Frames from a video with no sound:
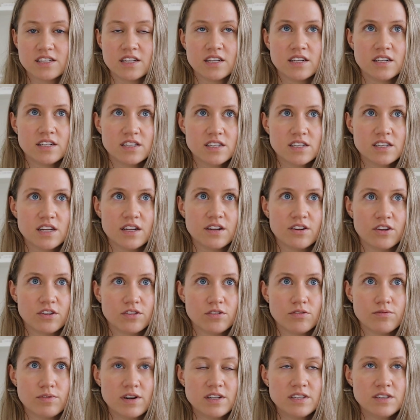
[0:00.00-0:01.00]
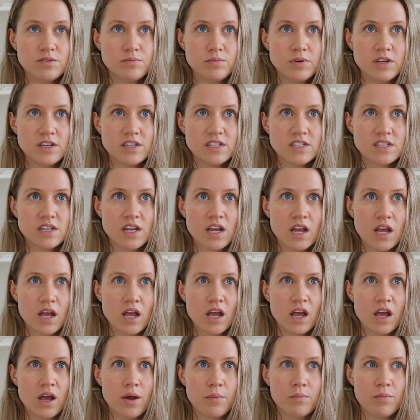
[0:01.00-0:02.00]
since in other recipes.
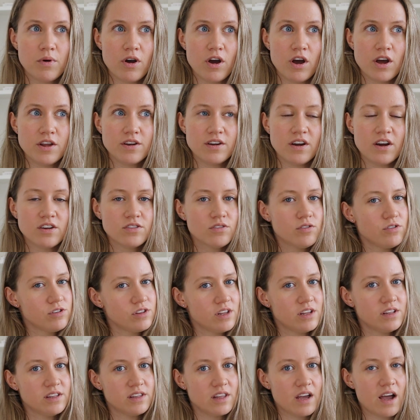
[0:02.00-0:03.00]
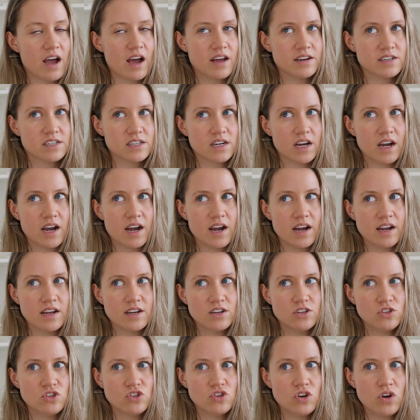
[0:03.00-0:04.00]
But other than that,
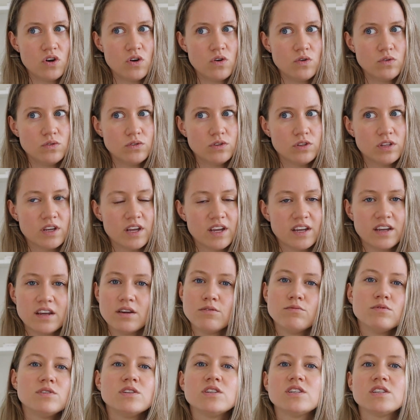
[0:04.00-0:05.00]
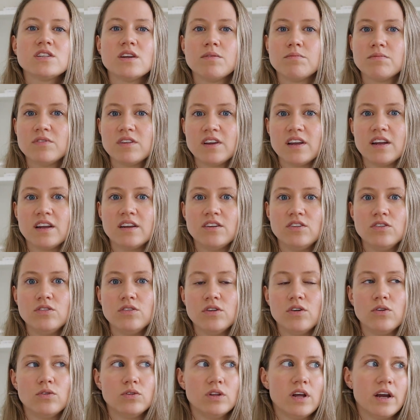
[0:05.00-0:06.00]
I don't think it was something, you
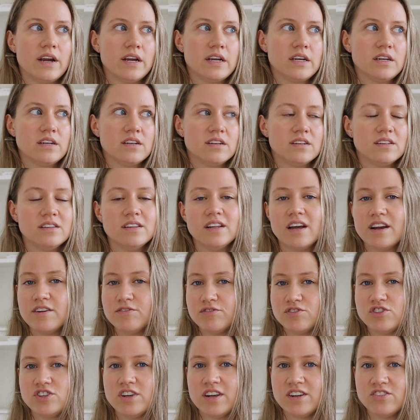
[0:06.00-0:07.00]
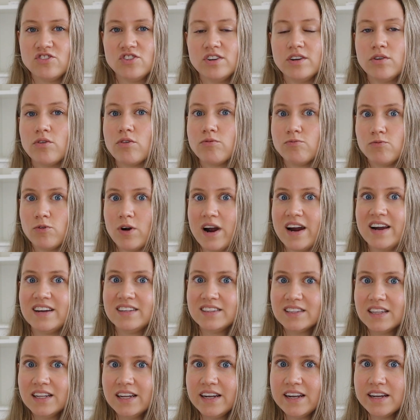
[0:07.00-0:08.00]
know, like life-changing or
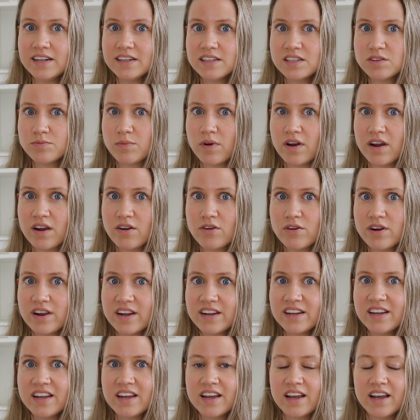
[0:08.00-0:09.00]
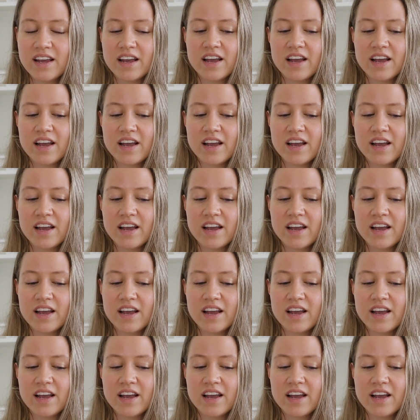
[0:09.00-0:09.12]
wildly inspiring.